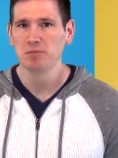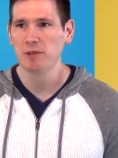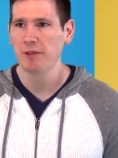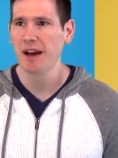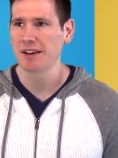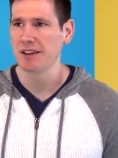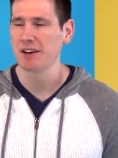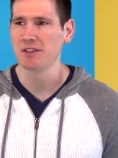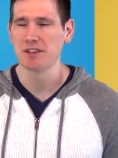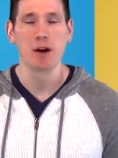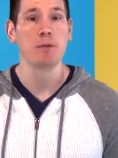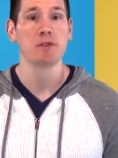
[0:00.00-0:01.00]
In fact,
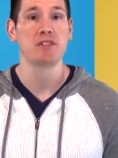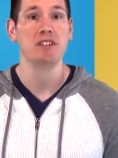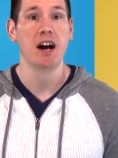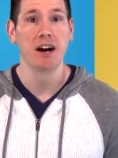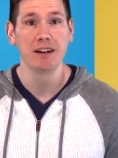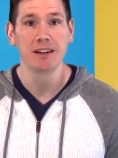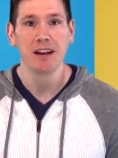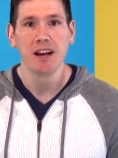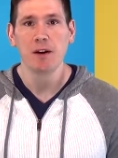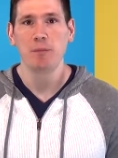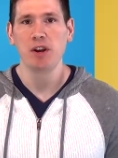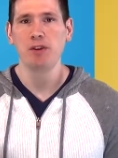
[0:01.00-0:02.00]
there's almost none.
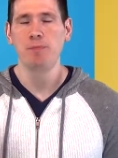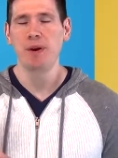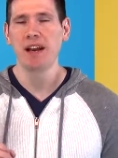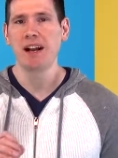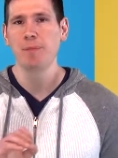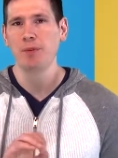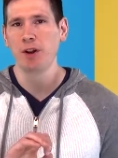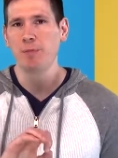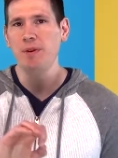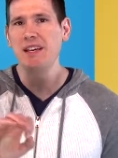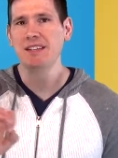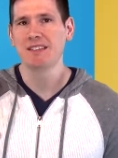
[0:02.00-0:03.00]
But you pick up little
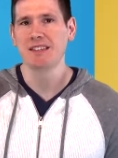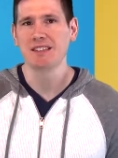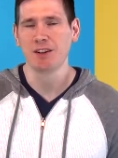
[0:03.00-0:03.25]
pieces,